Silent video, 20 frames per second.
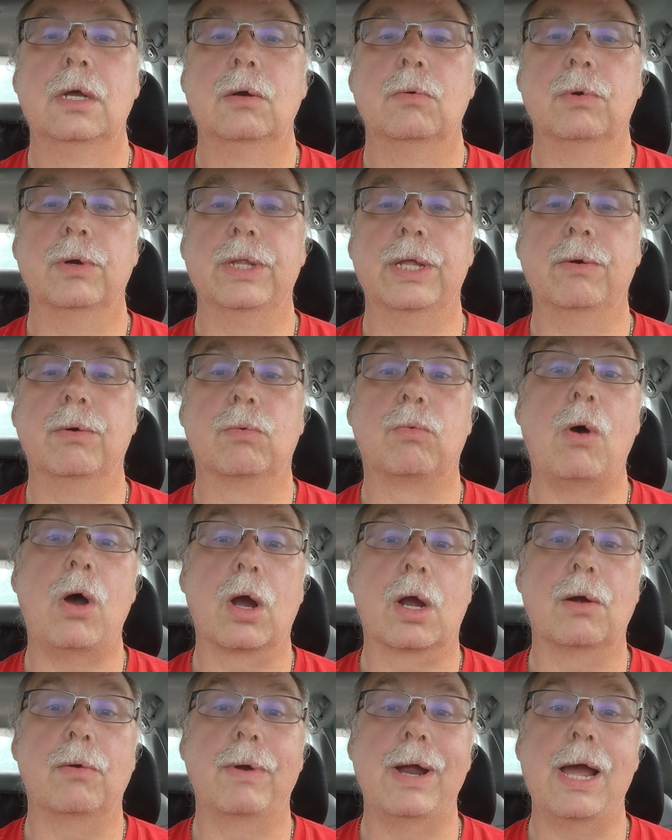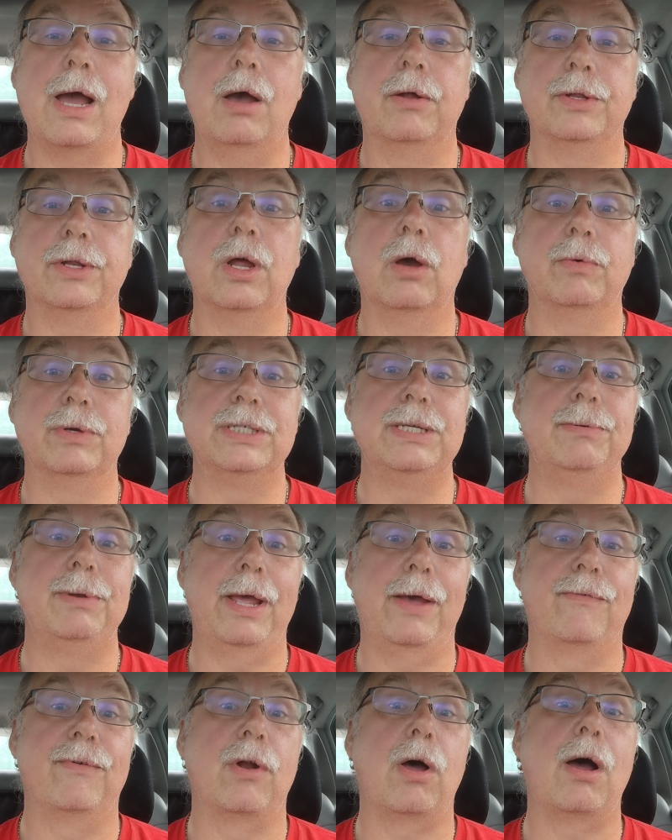where they would walk around. We seem to
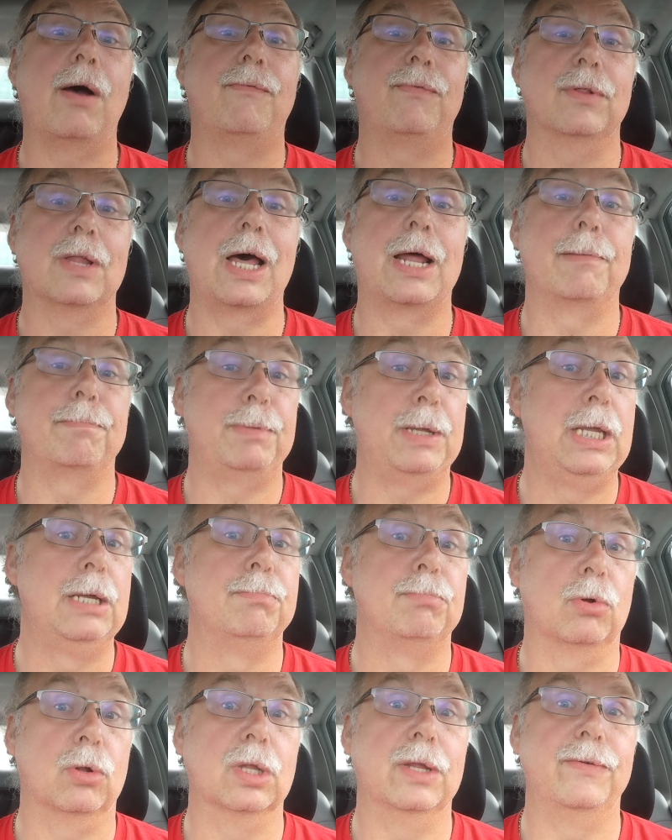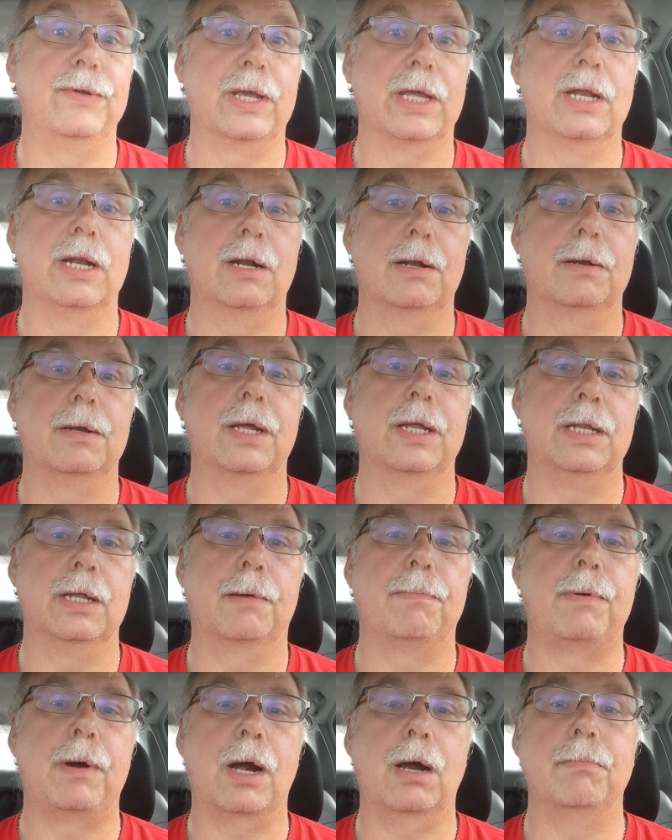have an awful lot of people living in an
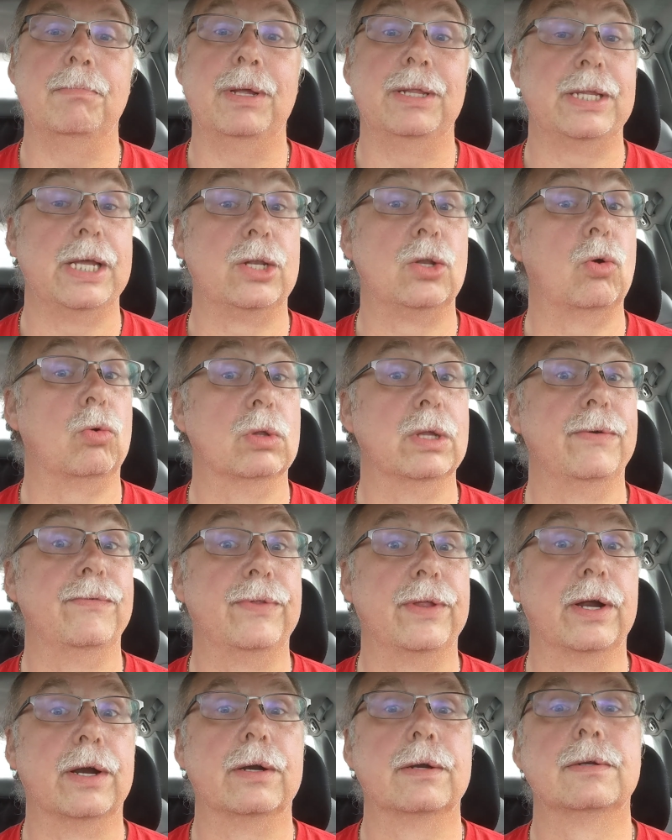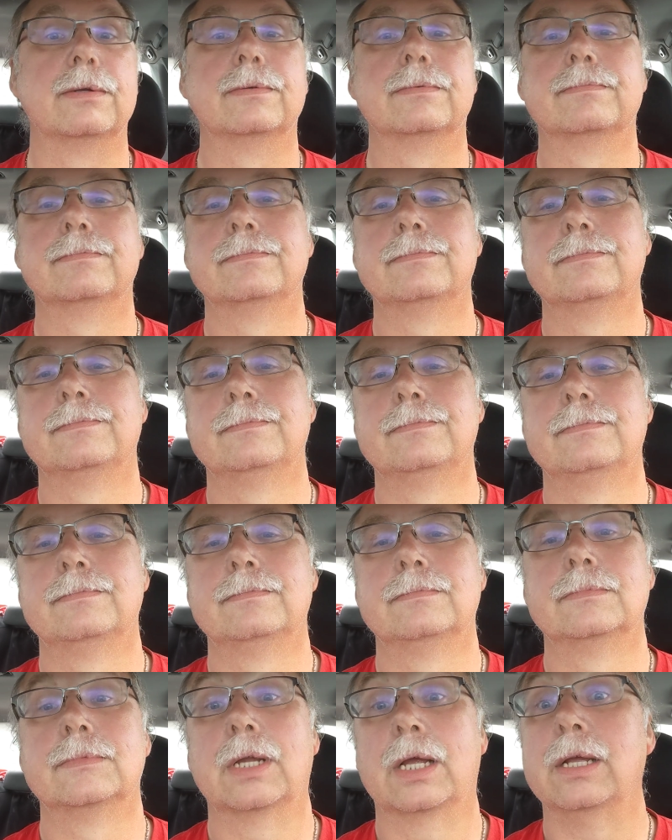apartment that don't live there.
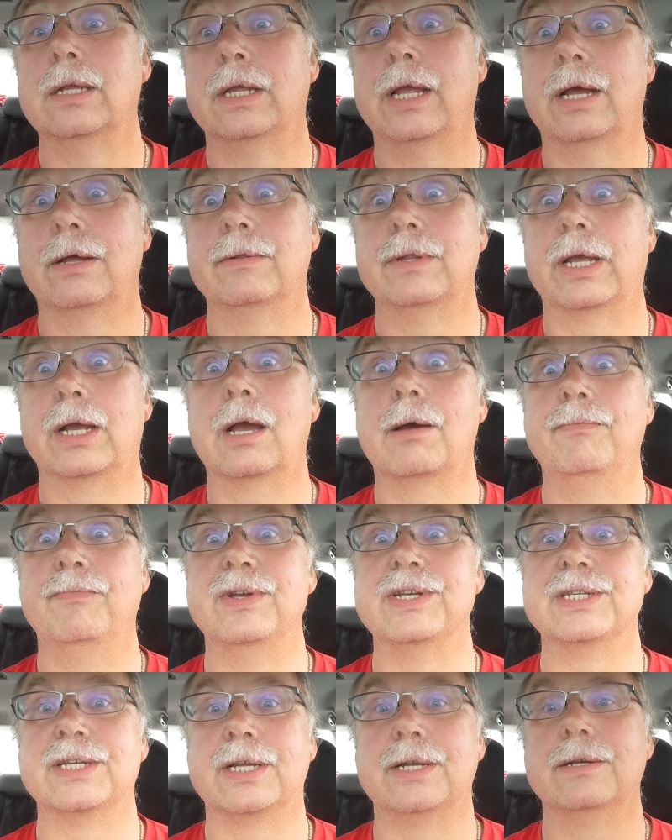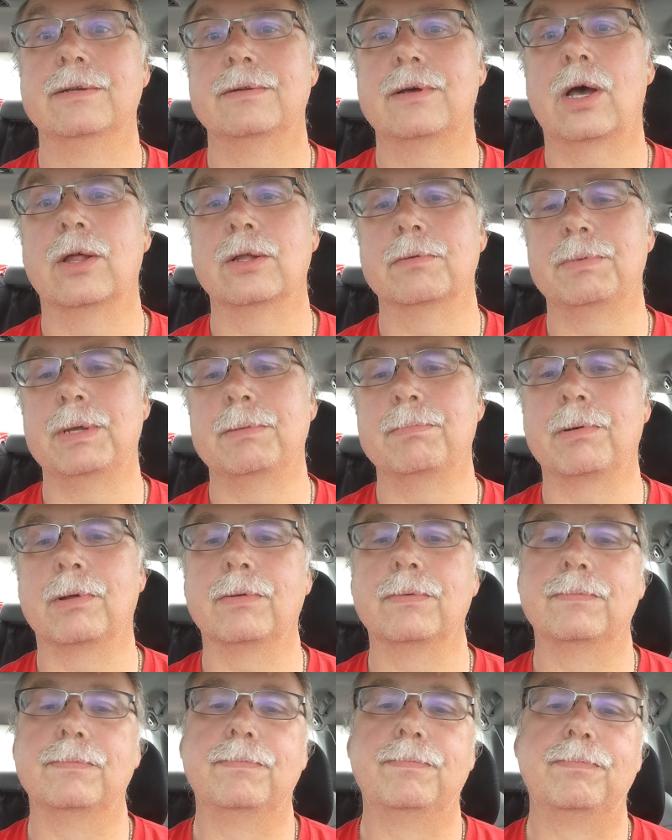Yeah, they come visit other people
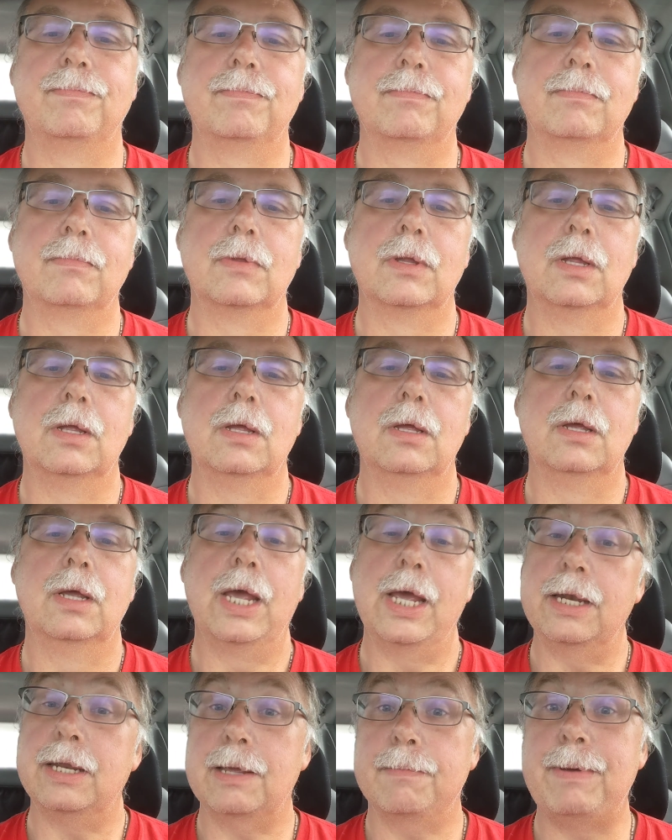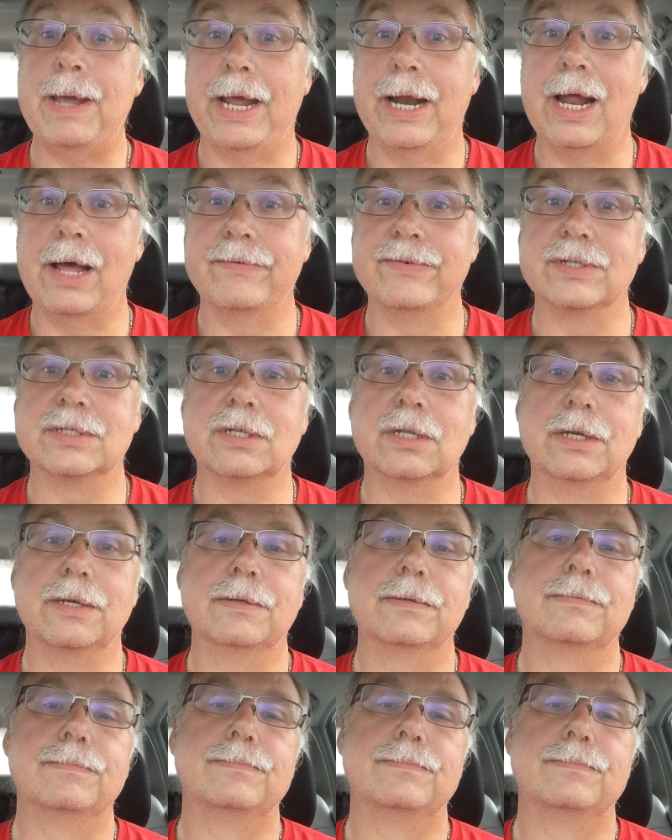and get paid, obviously.